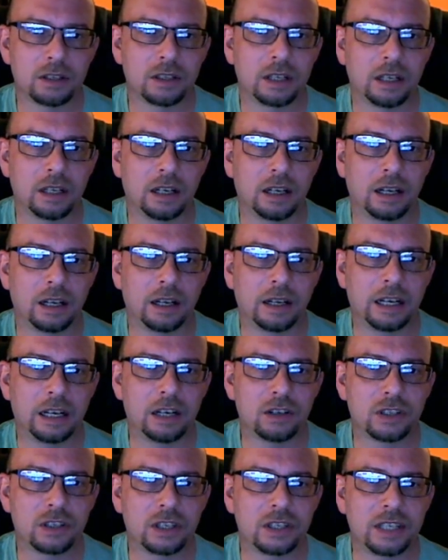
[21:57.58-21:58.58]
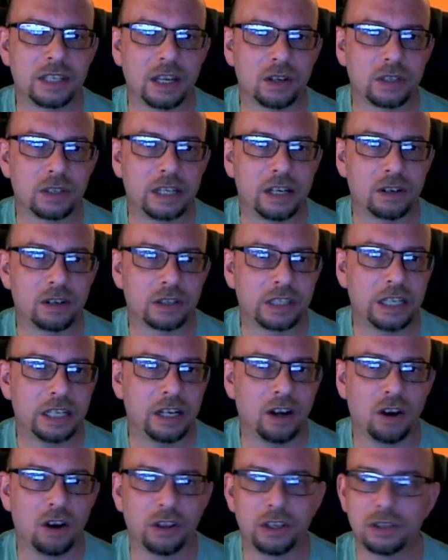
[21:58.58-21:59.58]
uh, here's the cells here. See
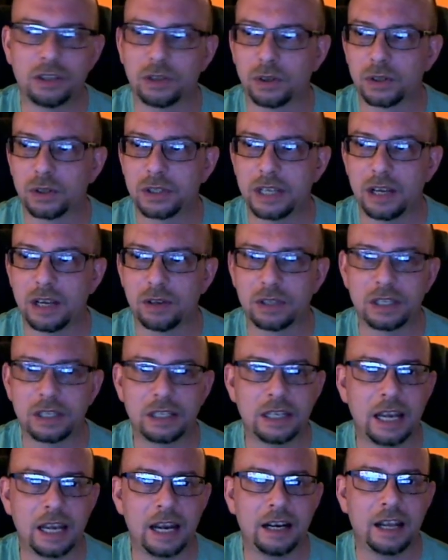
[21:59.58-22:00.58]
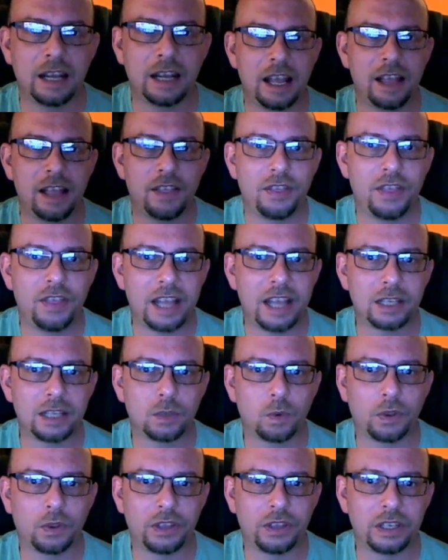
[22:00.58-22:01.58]
all these little cells inside? That's
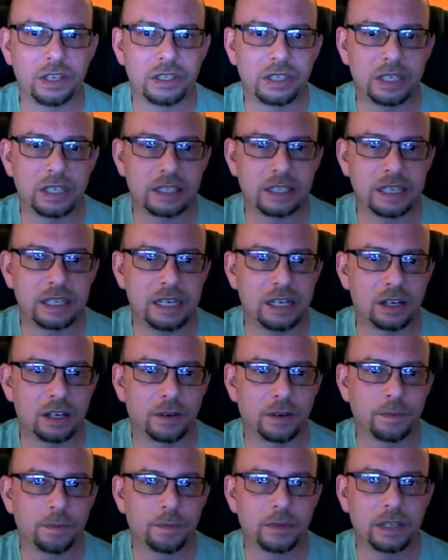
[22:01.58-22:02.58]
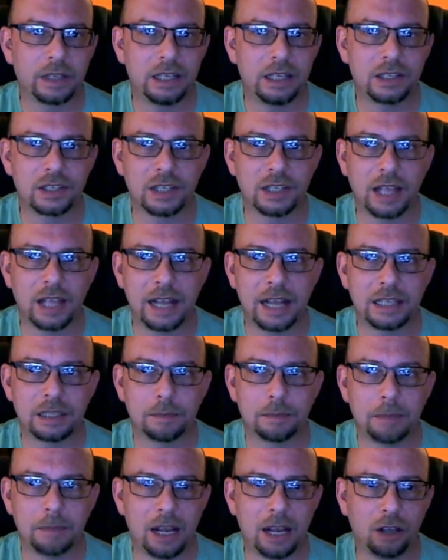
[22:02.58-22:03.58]
what this is here. He slides
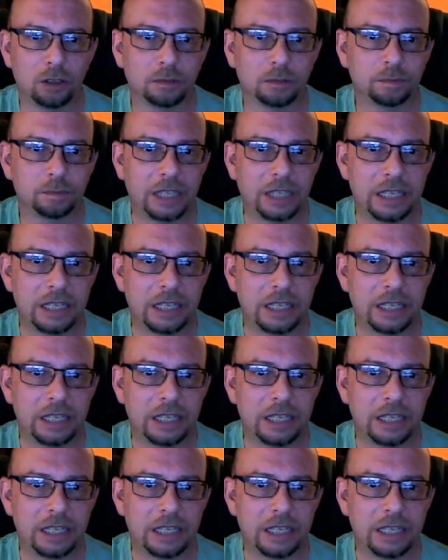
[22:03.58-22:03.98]
them out. He